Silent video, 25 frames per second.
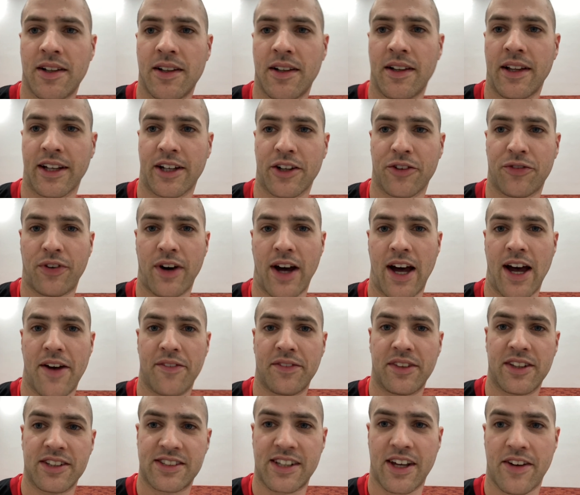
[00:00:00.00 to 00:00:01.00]
like a 5
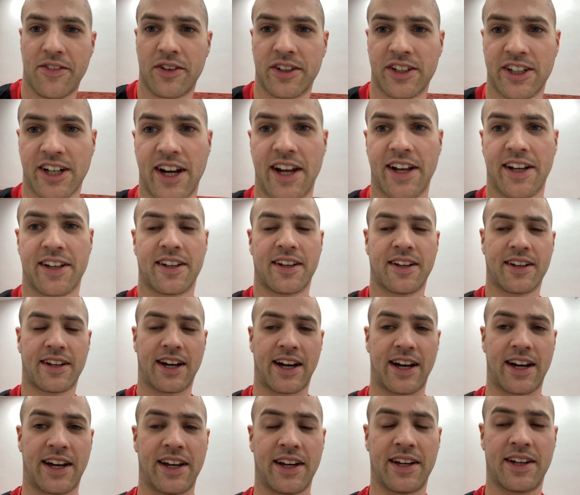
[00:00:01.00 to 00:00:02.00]
to 7 rank
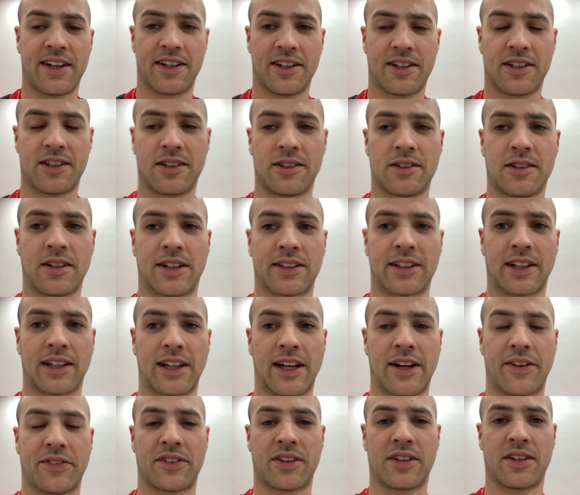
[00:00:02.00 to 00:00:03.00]
guy on the
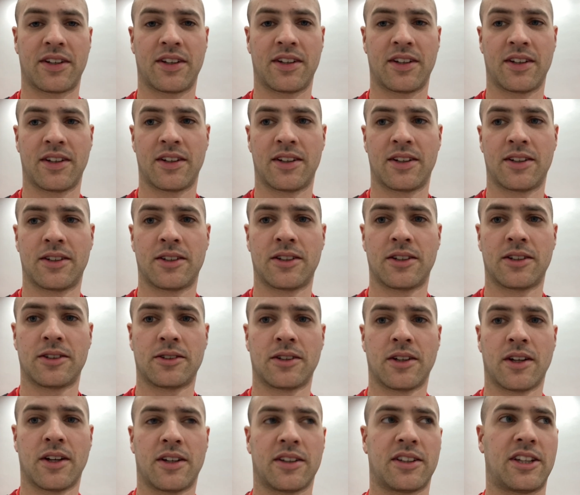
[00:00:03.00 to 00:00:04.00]
left.
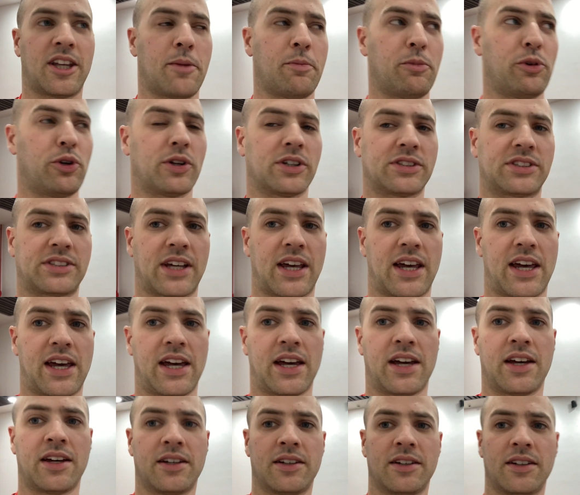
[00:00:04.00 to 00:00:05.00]
Team
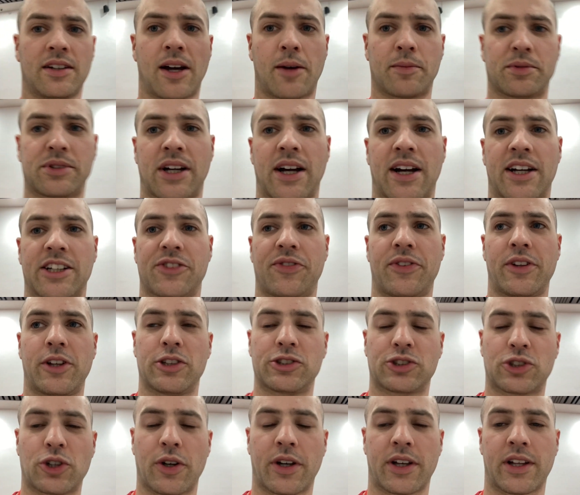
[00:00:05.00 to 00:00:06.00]
USA. I'm sorry, this video
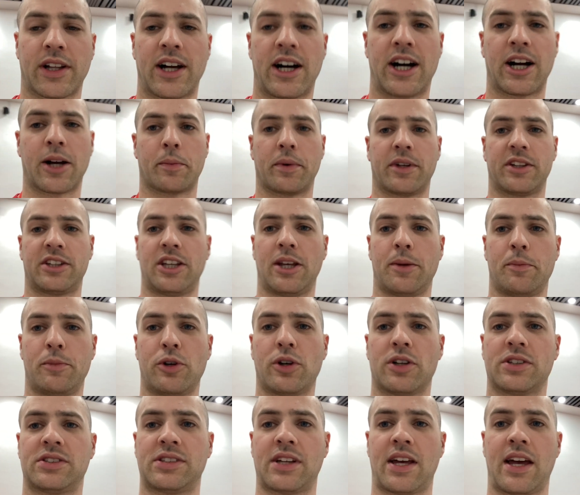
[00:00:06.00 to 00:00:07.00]
is going long, but Team
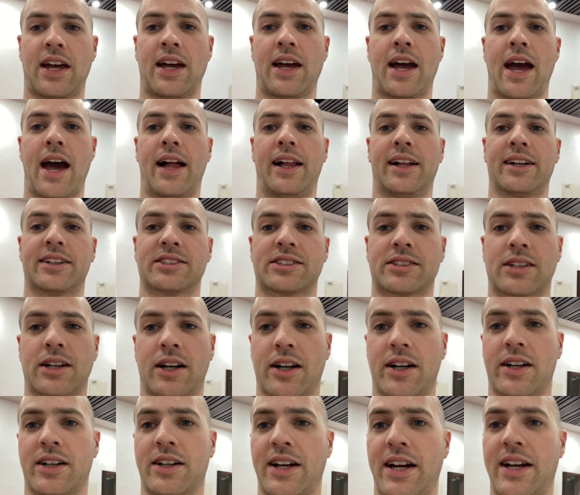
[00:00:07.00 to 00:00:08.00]
USA, Alex
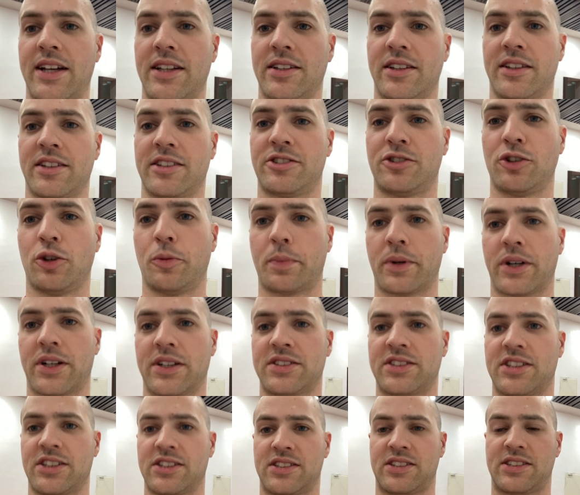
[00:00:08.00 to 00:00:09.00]
Cartwright in the
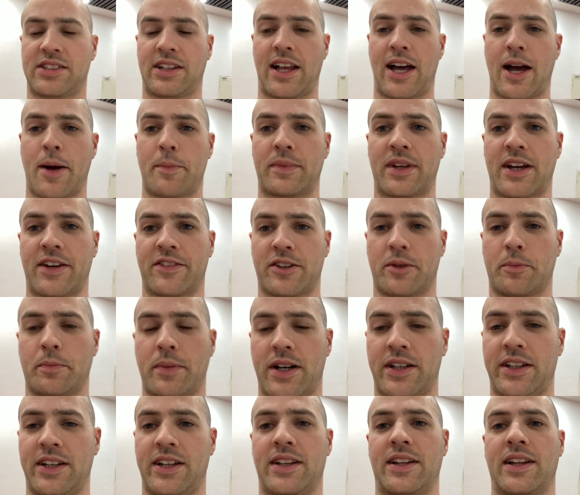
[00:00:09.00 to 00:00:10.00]
Supers has slammed
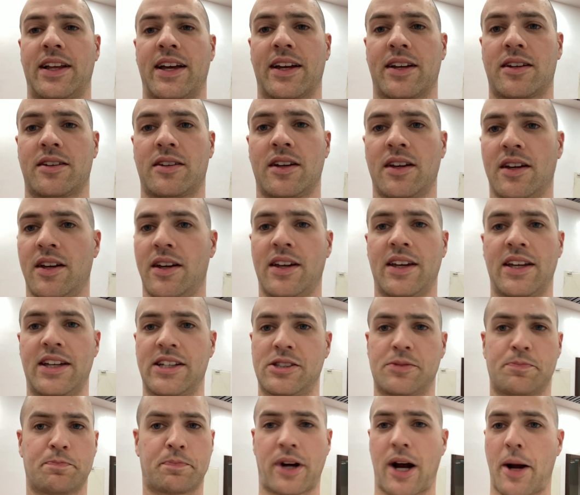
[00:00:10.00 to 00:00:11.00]
everybody. Like,
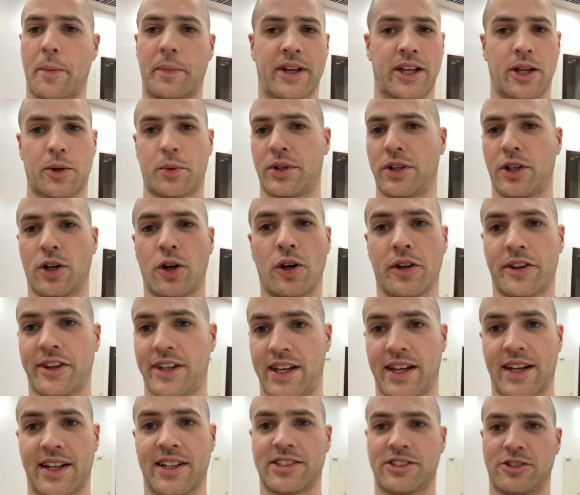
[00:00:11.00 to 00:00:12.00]
he's probably going to win the whole
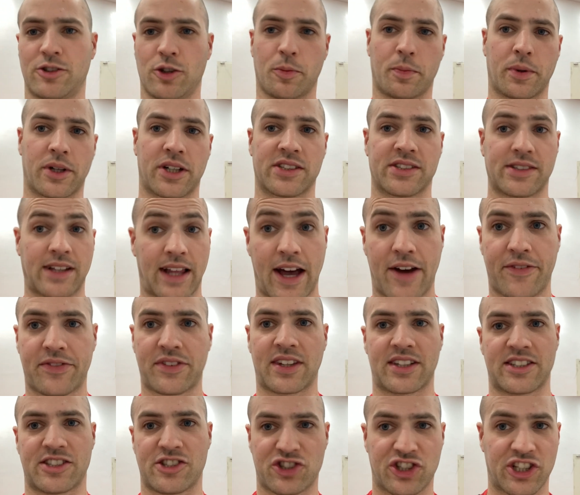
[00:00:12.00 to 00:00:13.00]
thing in Supers left.
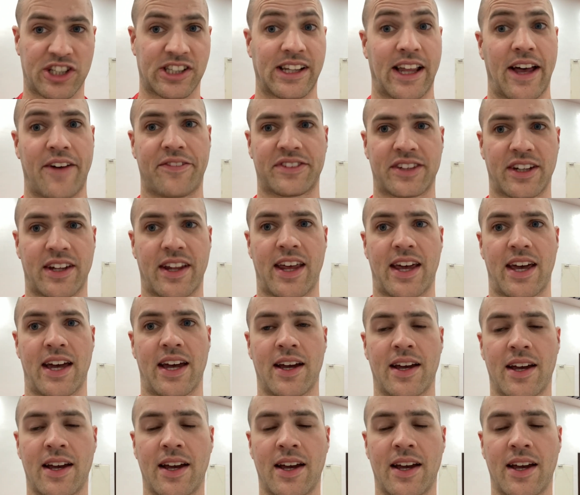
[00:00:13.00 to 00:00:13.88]
This is just left today.